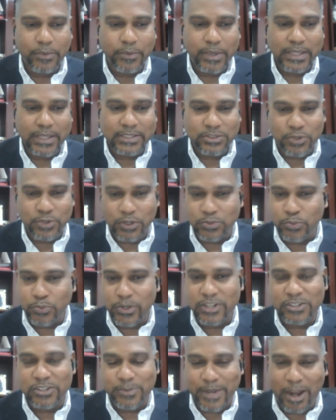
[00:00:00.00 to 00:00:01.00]
just
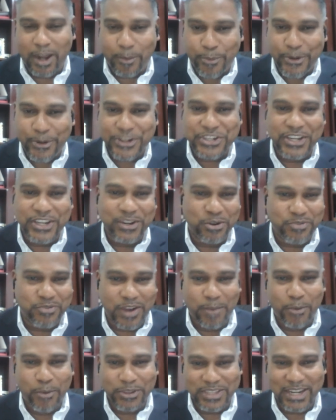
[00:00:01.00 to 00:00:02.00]
been operating now
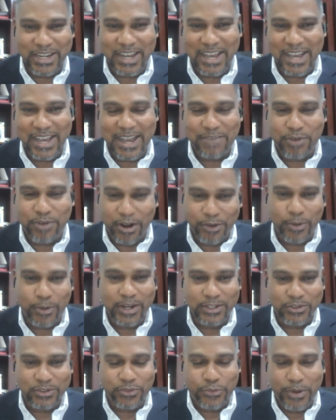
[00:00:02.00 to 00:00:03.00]
for a month and a half,
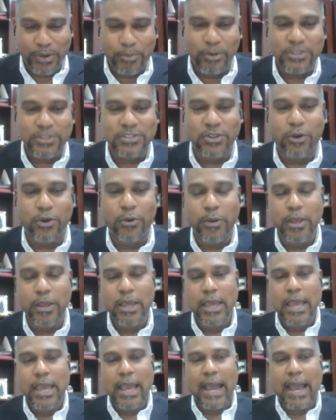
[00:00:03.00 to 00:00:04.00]
or 3 months now,
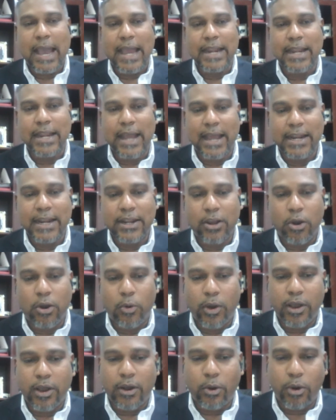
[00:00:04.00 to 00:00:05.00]
and
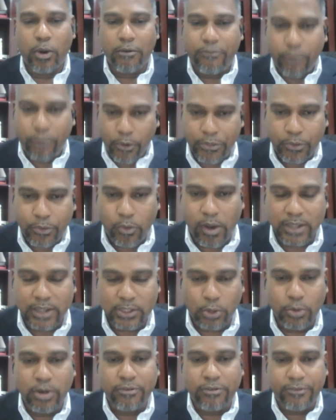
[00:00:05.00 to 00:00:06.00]
our fourth
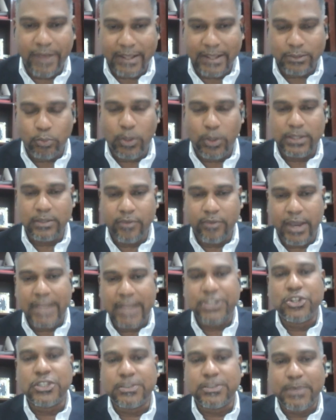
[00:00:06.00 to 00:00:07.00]
quarter will reflect whatever
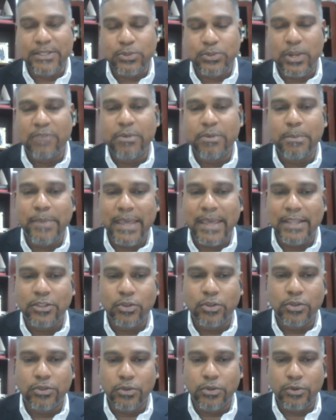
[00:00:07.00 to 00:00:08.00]
adjustments would have been
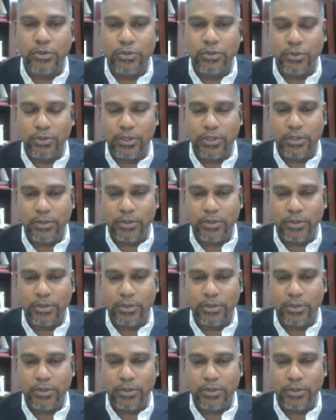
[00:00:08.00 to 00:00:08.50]
made to